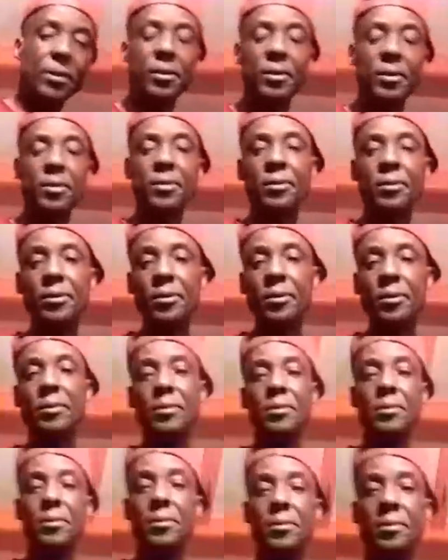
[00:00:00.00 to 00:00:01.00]
Crazy.
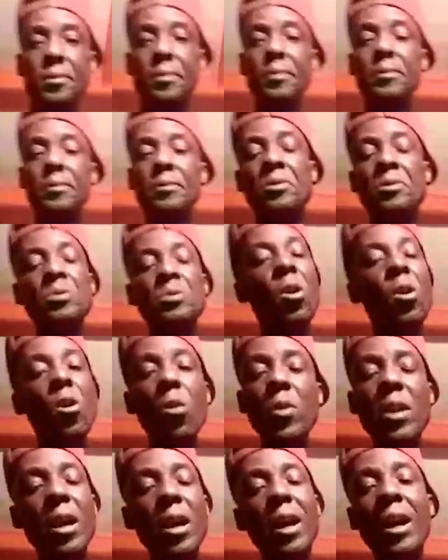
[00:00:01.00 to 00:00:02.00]
Crazy. No
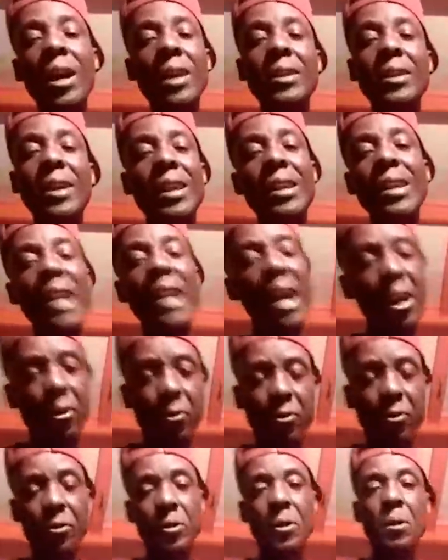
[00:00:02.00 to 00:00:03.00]
we are under
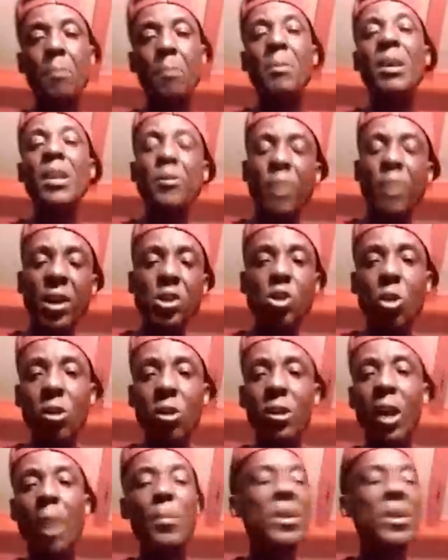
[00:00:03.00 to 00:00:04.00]
life. Me live a
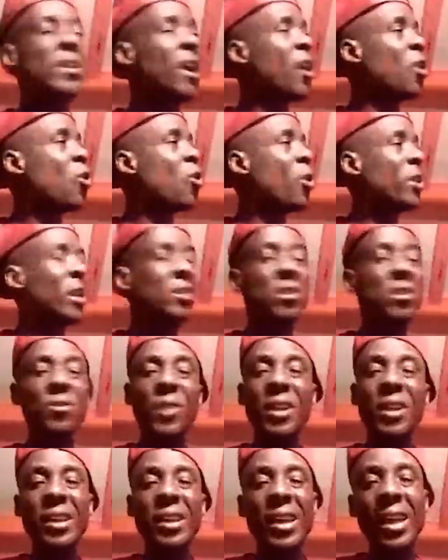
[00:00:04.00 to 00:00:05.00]
jungle mm-hmm. and I can go in a
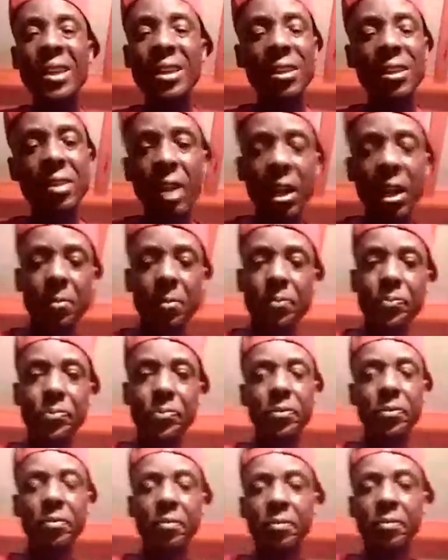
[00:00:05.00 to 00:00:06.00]
Tivoli anytime.
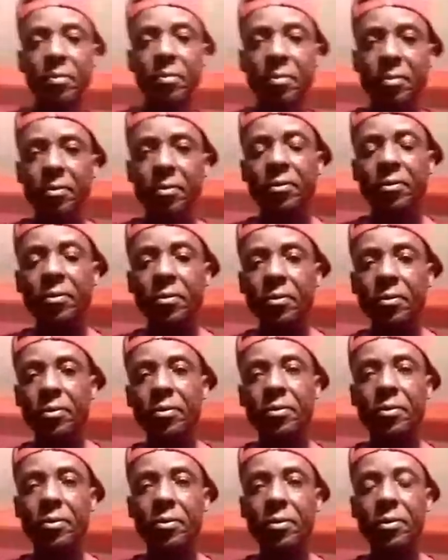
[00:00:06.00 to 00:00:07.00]
Mm-hmm.
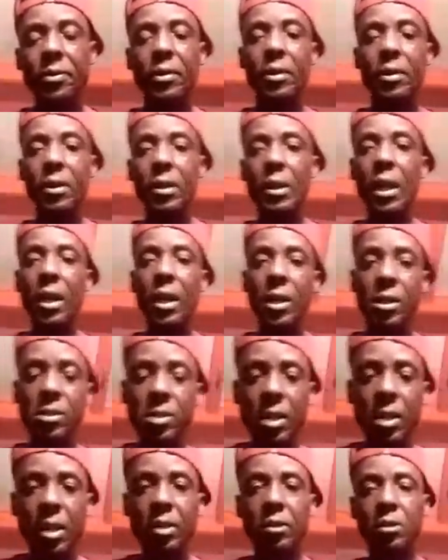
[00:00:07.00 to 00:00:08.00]
You
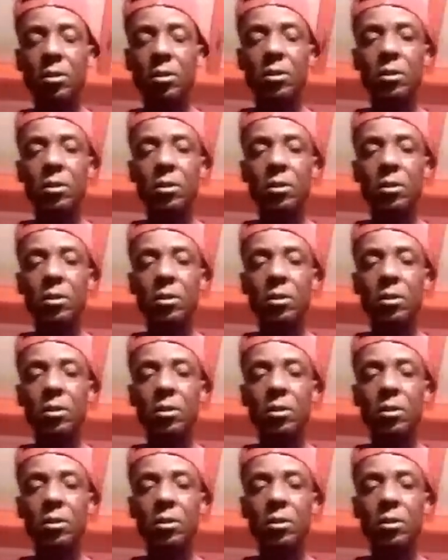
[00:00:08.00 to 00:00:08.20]
understand?